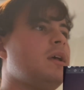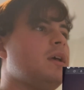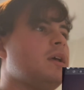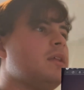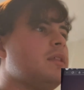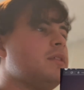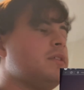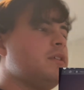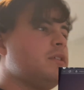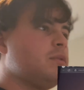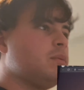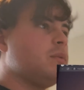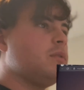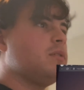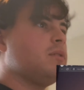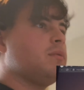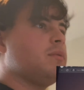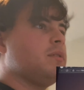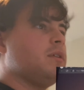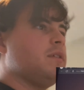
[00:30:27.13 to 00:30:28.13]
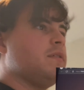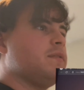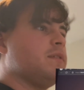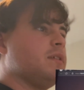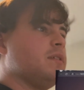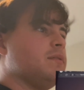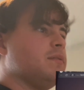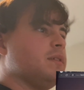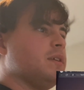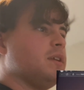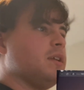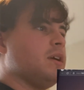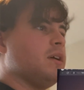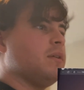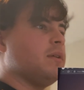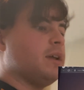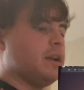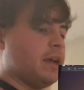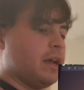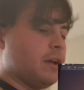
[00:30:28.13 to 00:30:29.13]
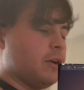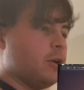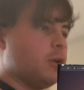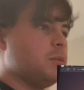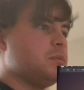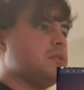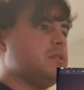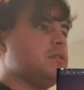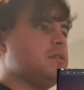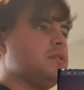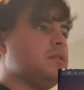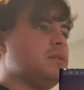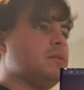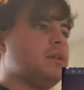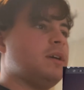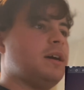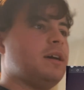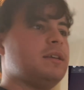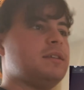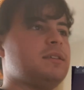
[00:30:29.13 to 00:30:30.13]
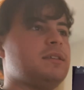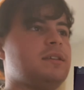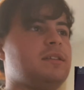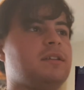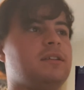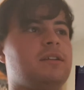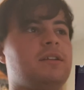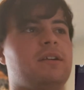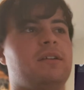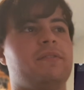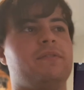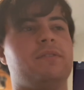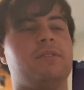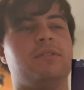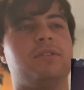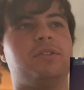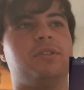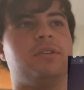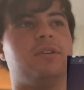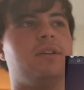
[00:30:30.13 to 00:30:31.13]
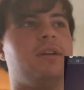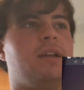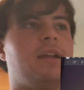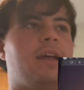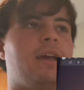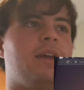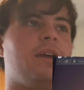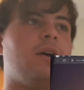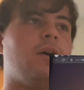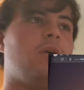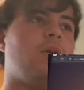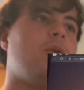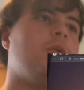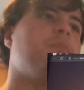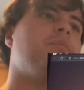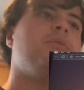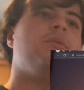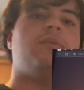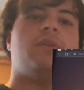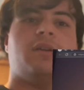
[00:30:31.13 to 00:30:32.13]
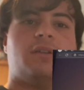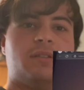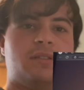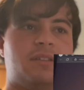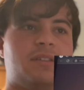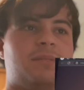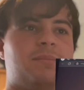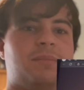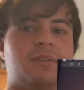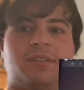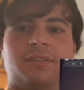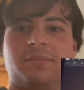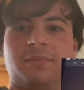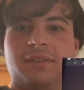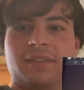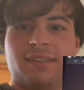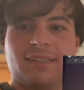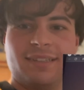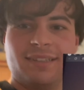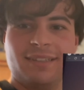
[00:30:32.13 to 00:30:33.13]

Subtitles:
this was a really fun video, and I hope to see you guys in the near future, and I hope you all did miss me.